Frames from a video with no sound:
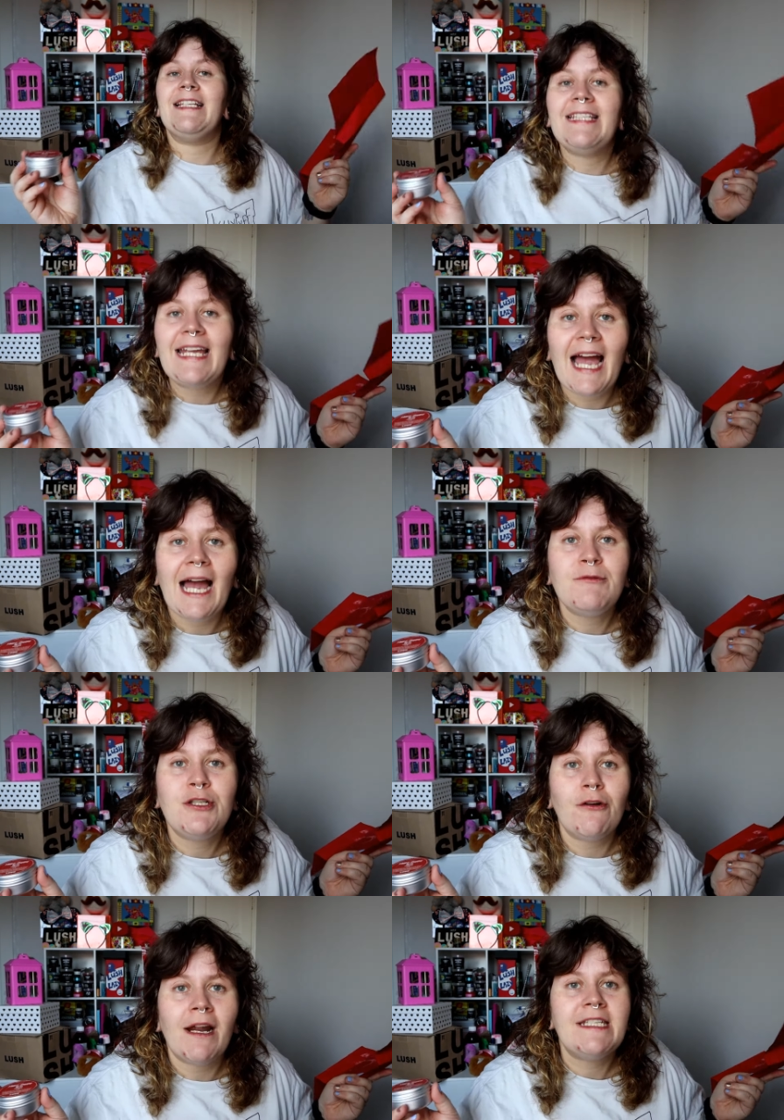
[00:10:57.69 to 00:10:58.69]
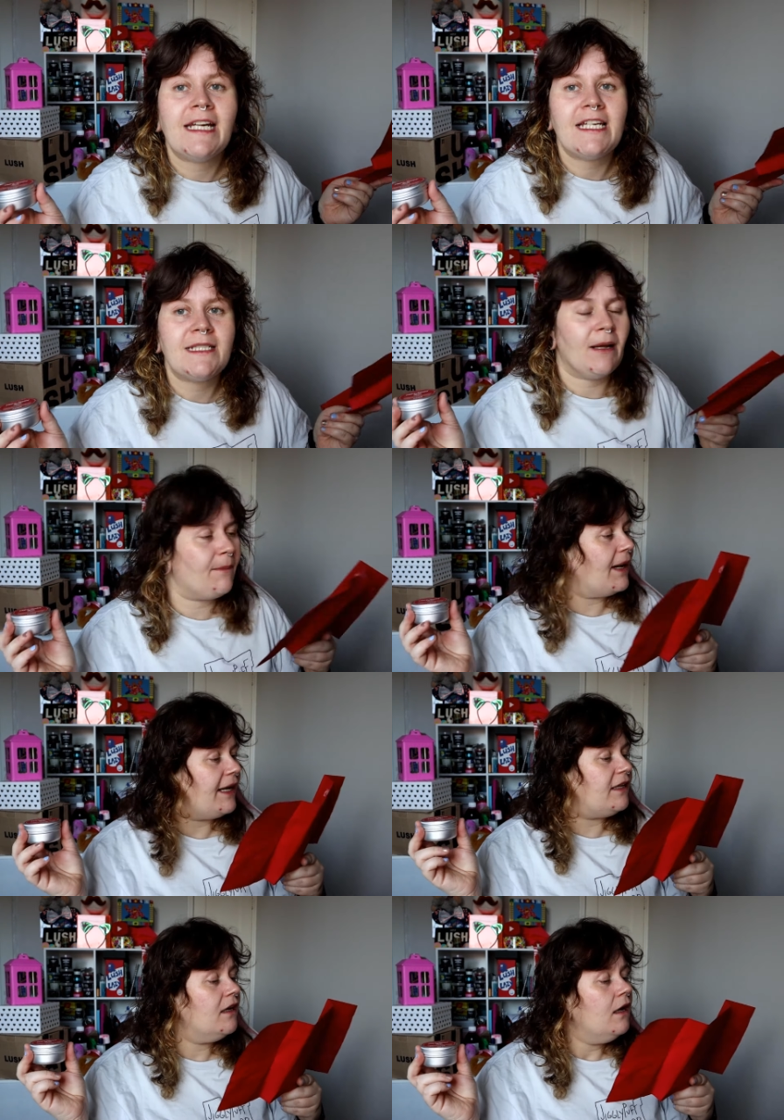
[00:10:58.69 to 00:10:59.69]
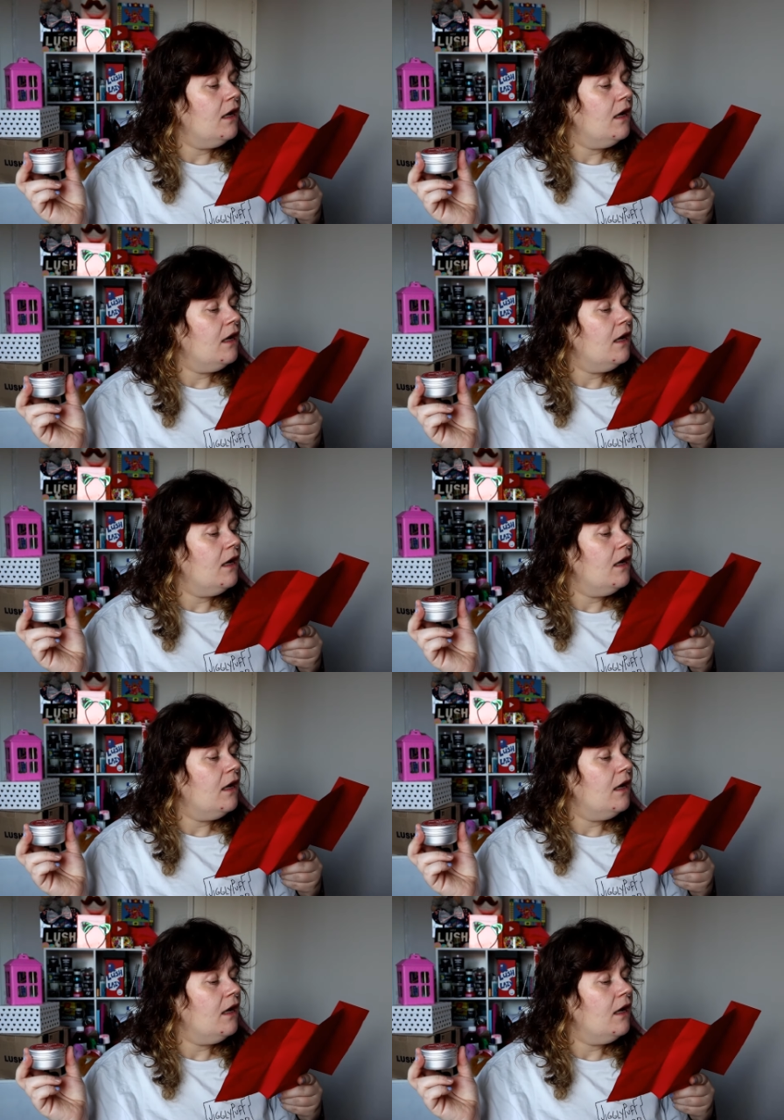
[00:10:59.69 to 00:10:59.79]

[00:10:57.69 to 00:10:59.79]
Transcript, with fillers: Say, I'm sure I said I smelt pine.